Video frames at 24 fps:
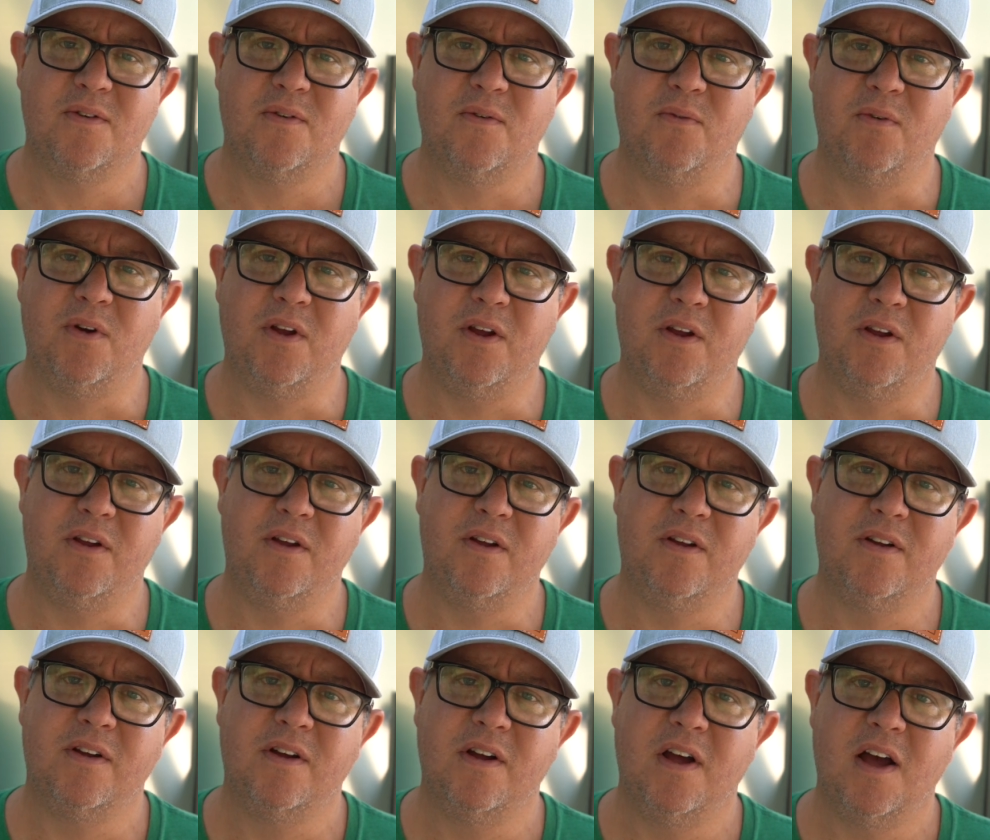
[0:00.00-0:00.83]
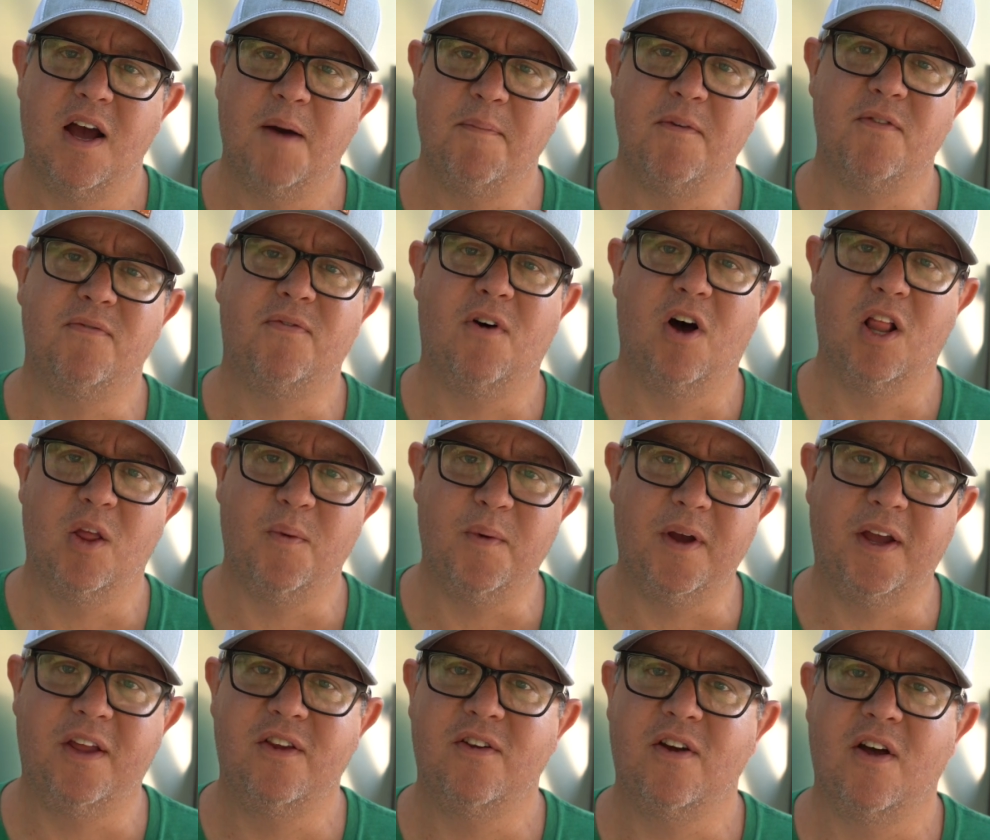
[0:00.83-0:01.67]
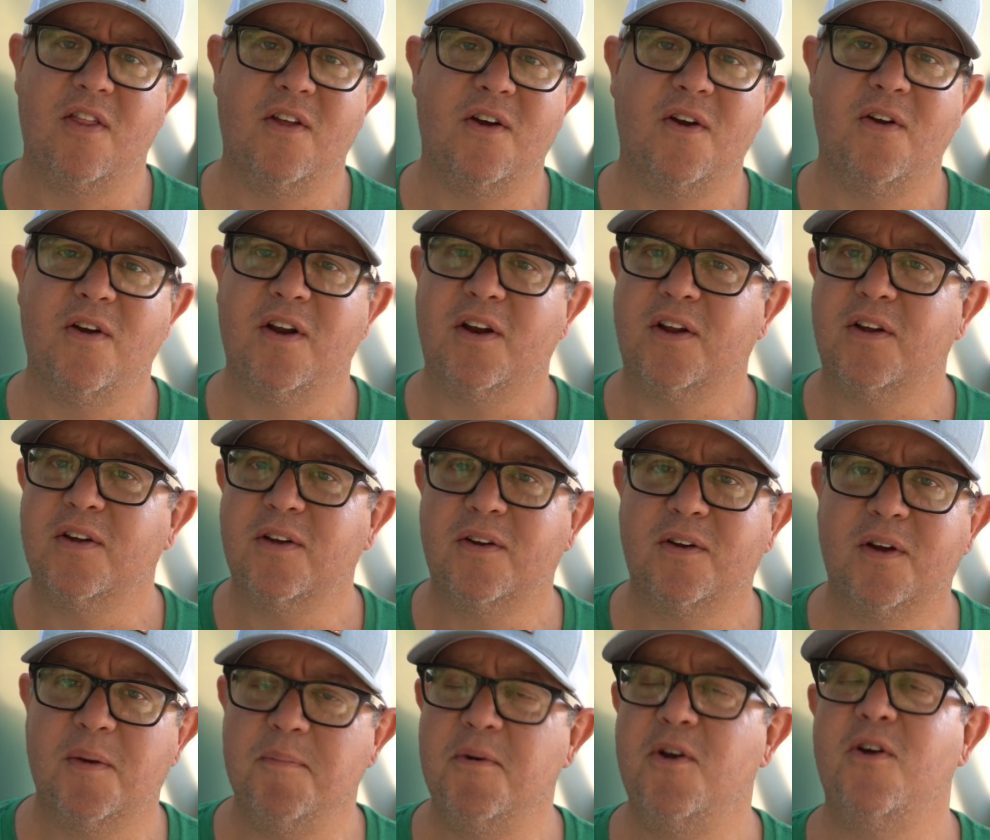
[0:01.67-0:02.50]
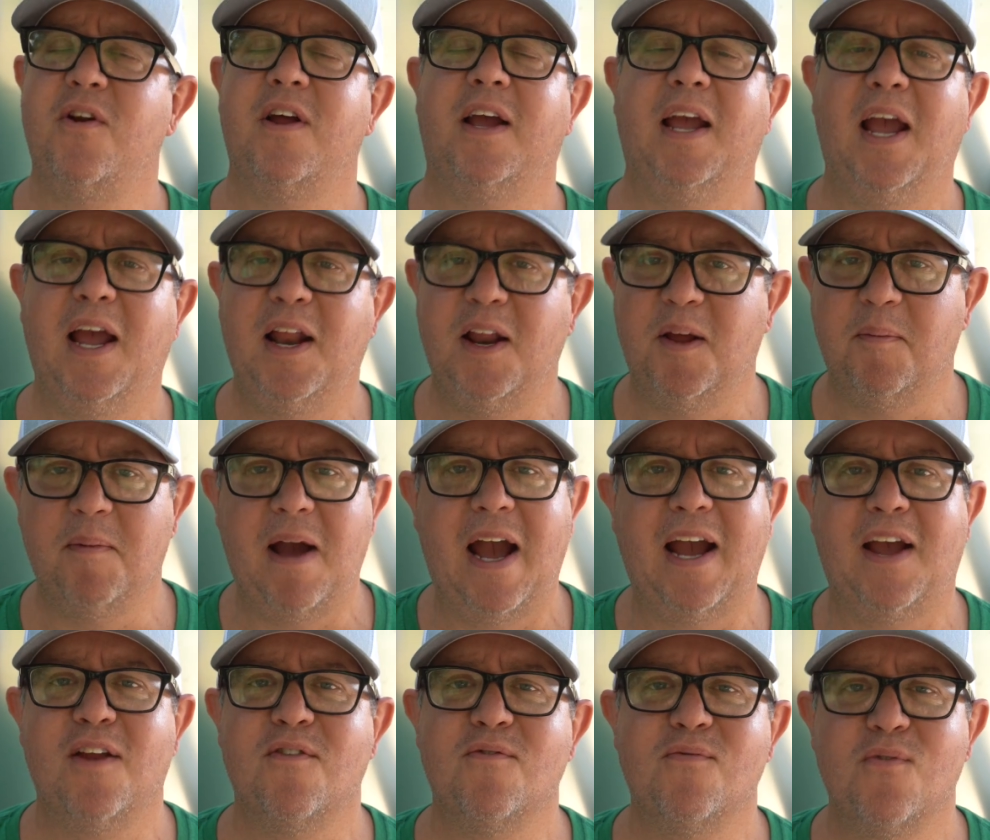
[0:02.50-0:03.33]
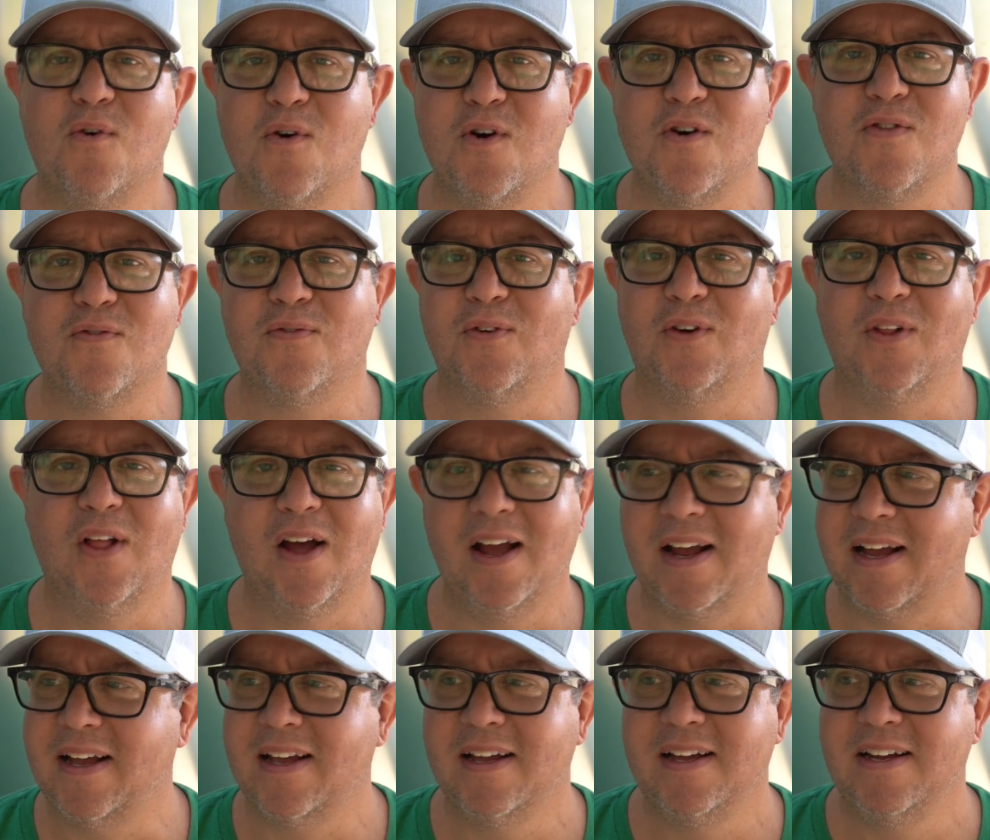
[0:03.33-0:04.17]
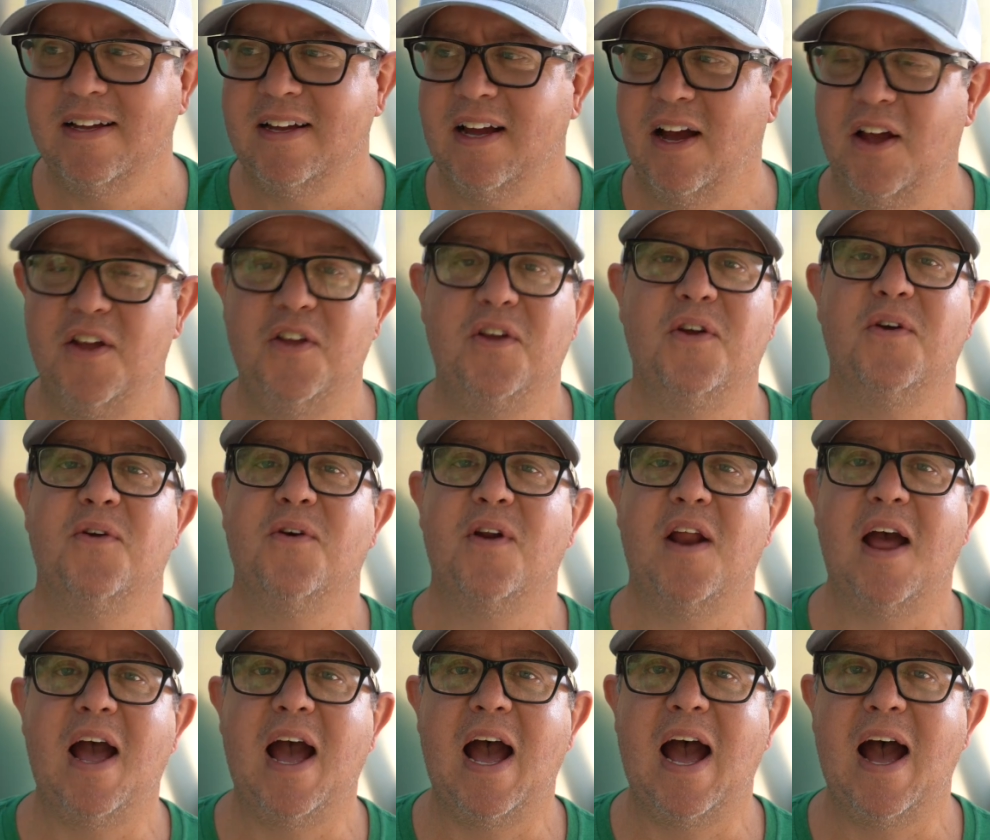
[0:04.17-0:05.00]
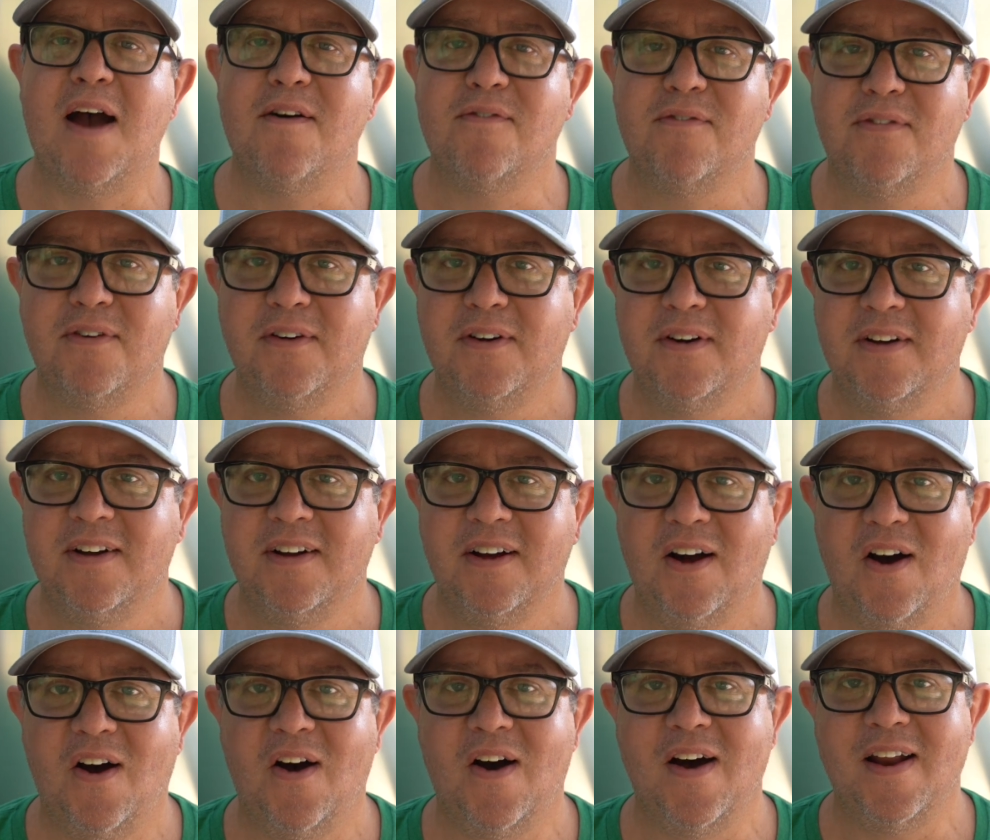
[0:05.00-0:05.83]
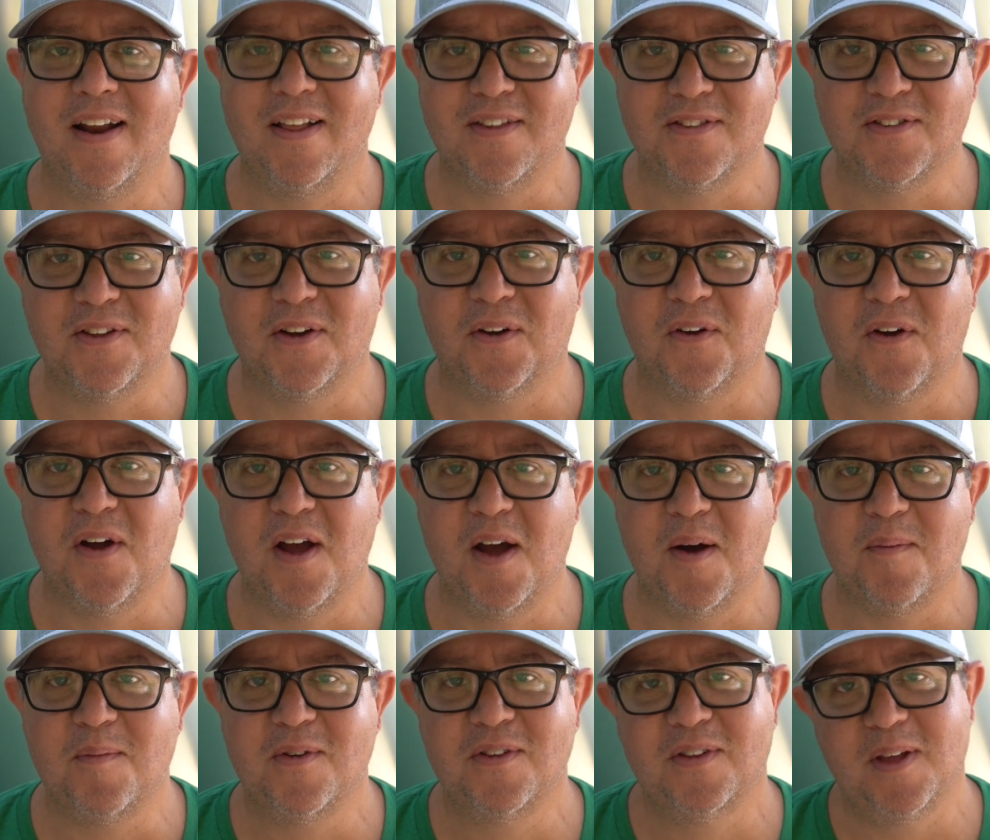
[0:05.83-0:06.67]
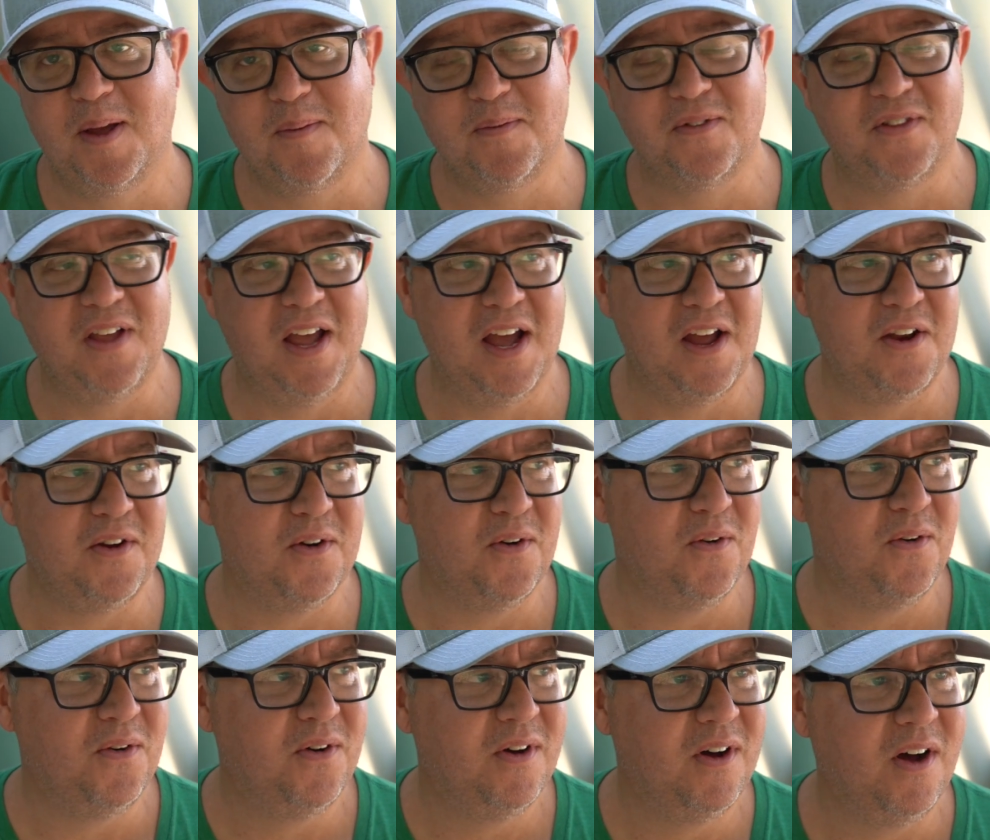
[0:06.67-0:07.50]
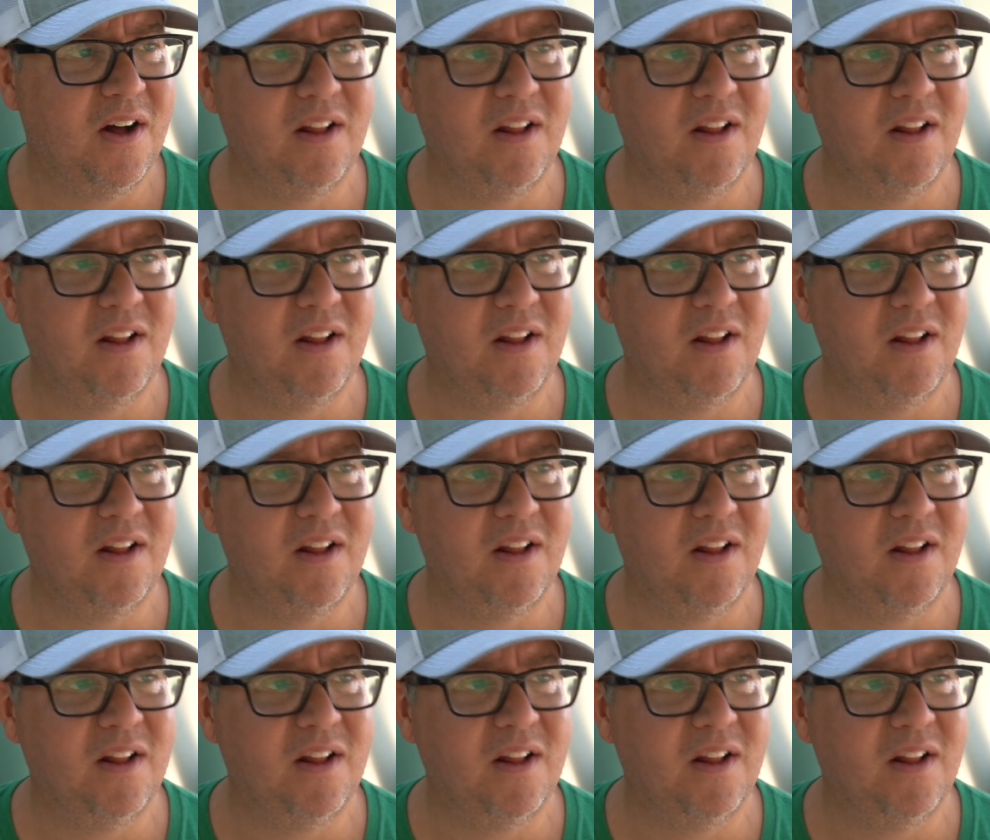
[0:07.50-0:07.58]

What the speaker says: we have been following each other and communicating back and forth for like a year and a half on Instagram. His name's Daniel.